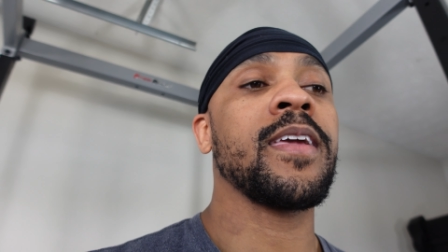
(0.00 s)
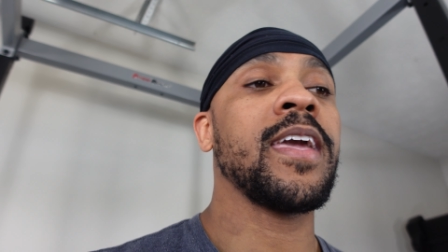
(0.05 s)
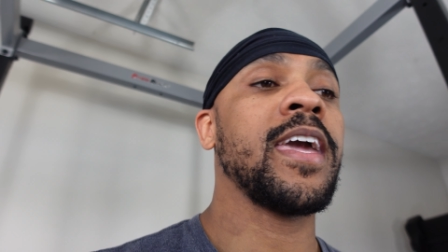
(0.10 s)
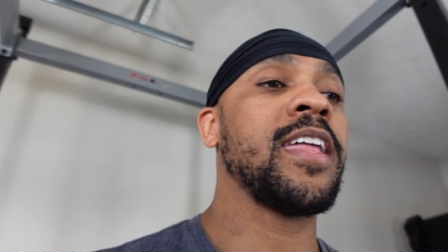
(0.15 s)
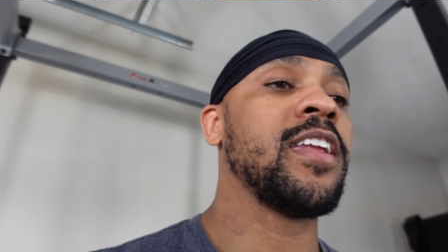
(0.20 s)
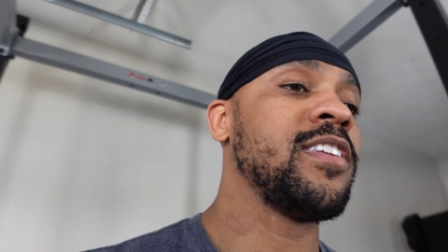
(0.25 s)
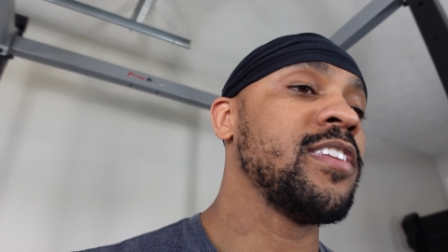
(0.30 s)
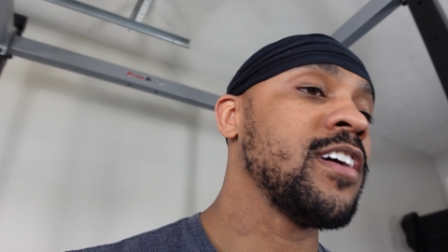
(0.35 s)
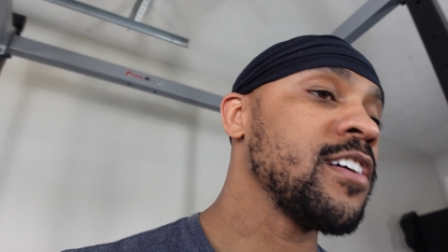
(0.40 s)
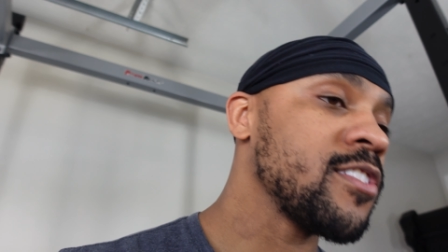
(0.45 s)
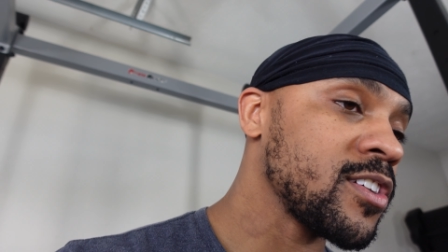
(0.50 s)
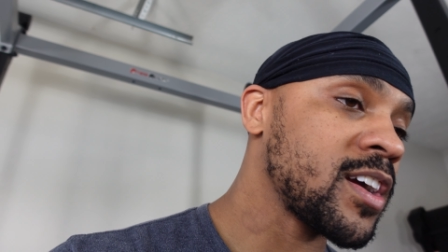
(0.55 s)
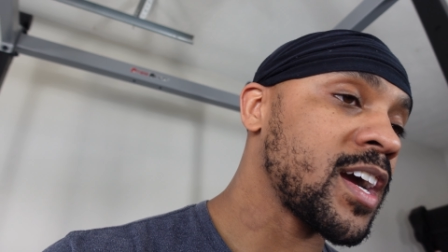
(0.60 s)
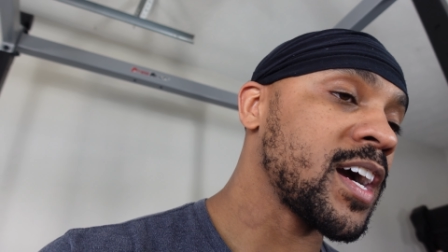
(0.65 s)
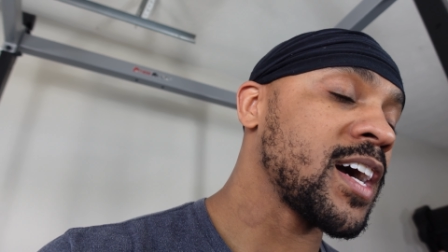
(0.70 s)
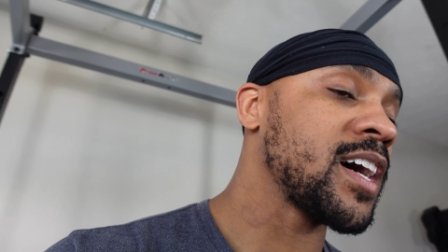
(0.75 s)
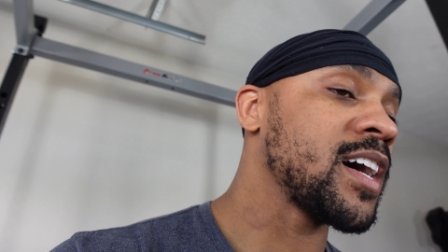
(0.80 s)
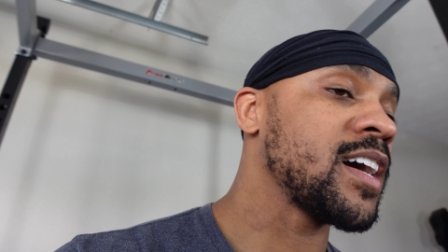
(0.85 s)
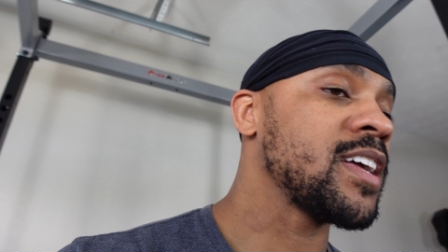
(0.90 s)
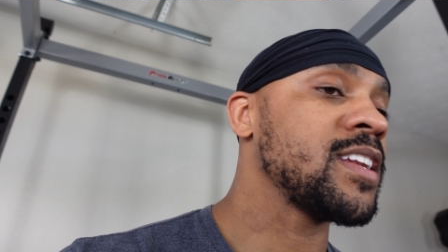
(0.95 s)
And another
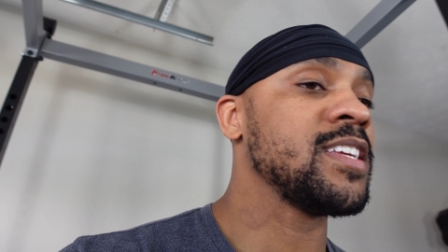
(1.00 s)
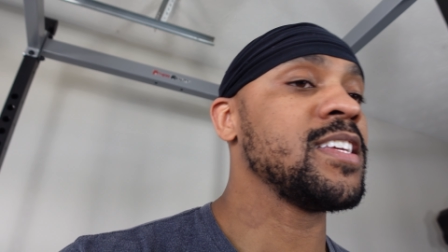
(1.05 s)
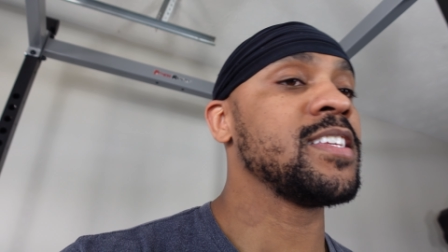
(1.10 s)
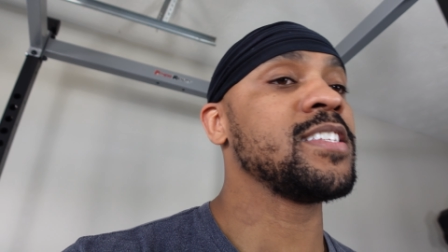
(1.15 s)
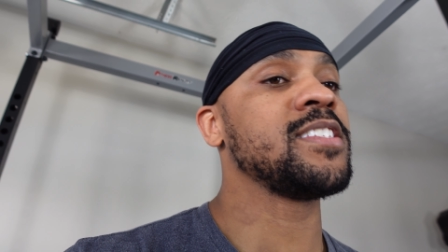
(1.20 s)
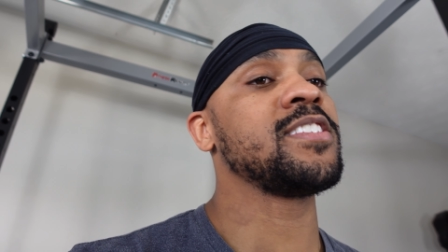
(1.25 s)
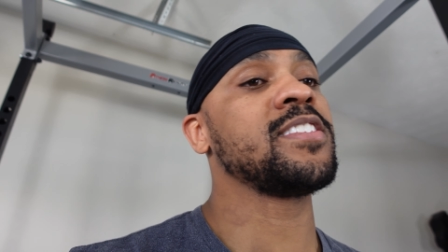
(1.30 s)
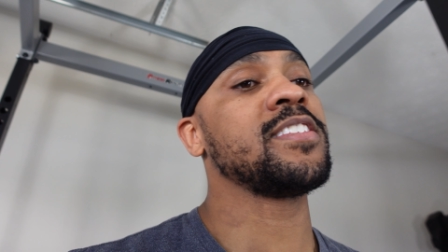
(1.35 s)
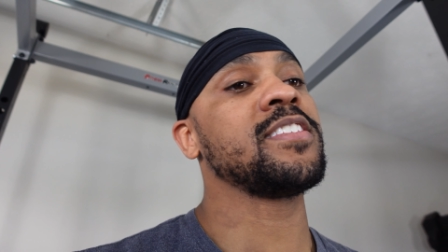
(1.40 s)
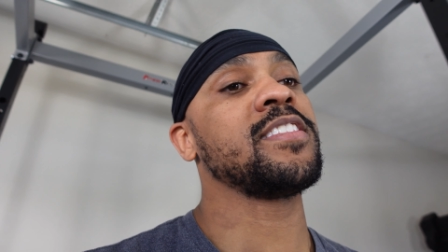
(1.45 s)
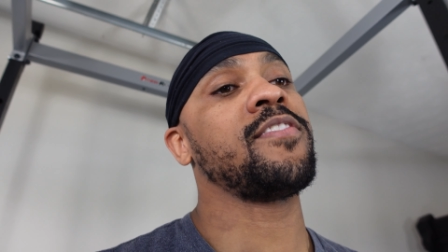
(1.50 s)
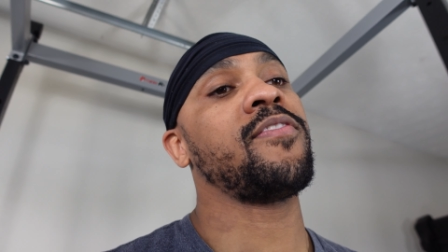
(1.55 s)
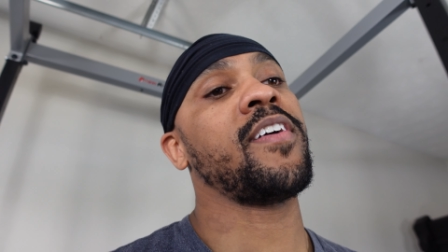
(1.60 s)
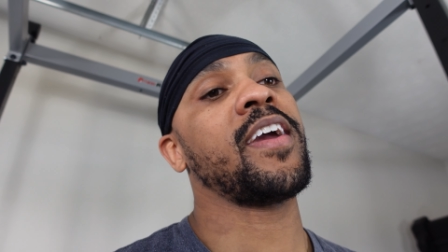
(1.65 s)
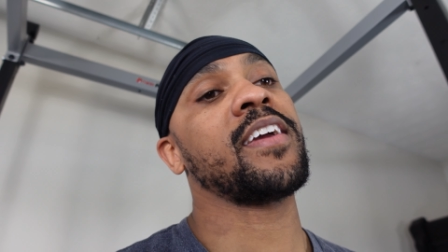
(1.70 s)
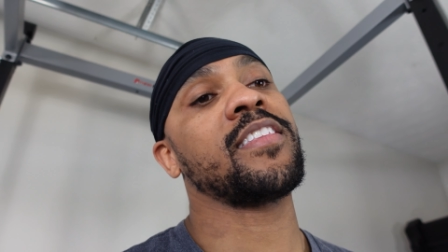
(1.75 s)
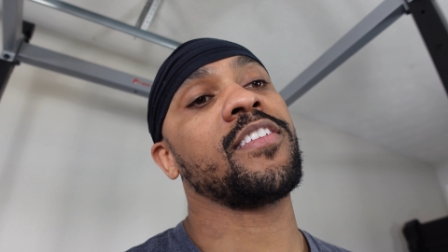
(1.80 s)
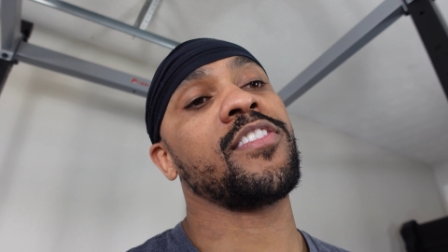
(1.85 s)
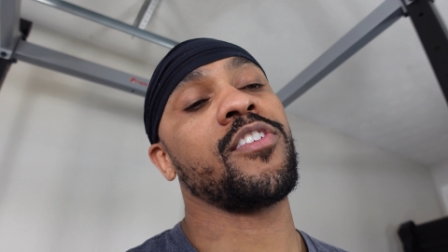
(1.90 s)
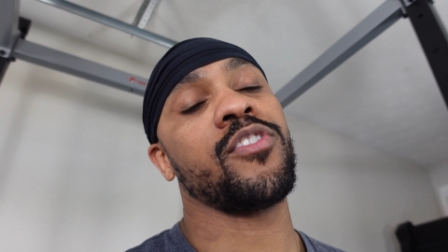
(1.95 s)
con is the
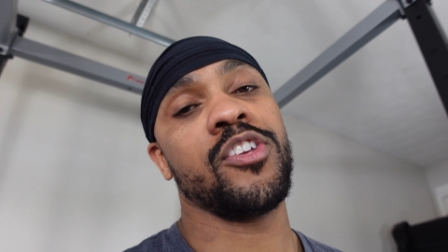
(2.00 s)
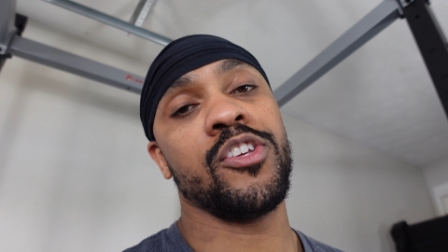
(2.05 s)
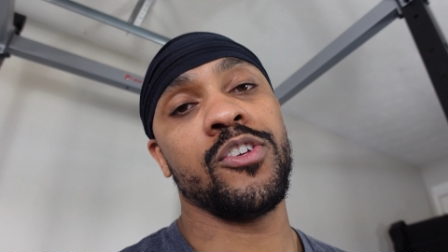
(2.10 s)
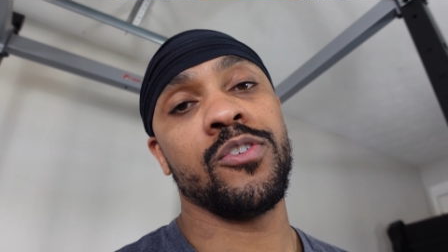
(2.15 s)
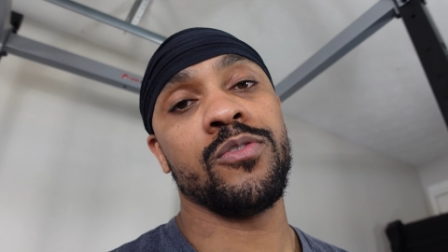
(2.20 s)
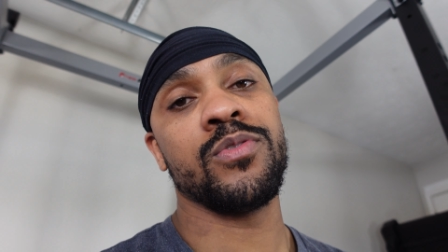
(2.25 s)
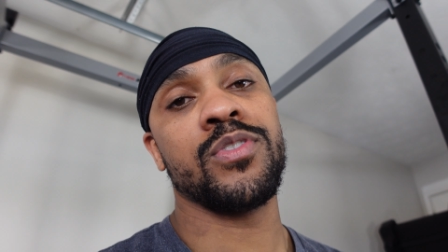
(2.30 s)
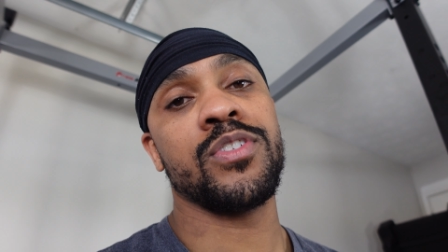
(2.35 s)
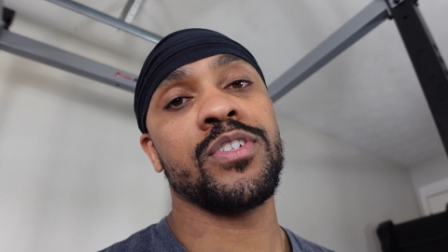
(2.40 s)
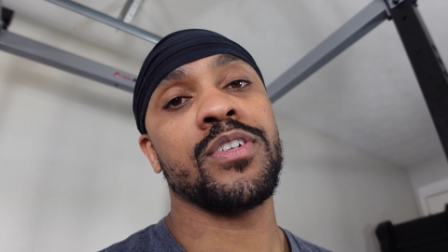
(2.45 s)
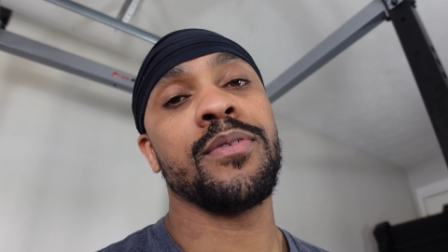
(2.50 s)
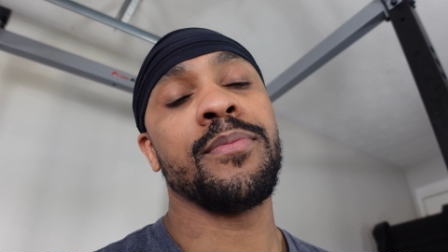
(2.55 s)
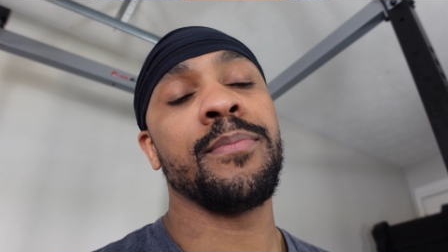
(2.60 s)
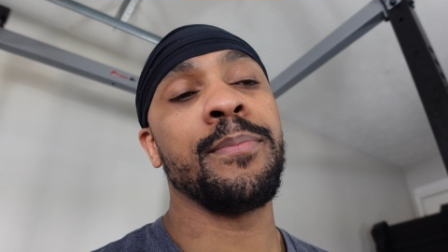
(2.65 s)
fact that they're huge.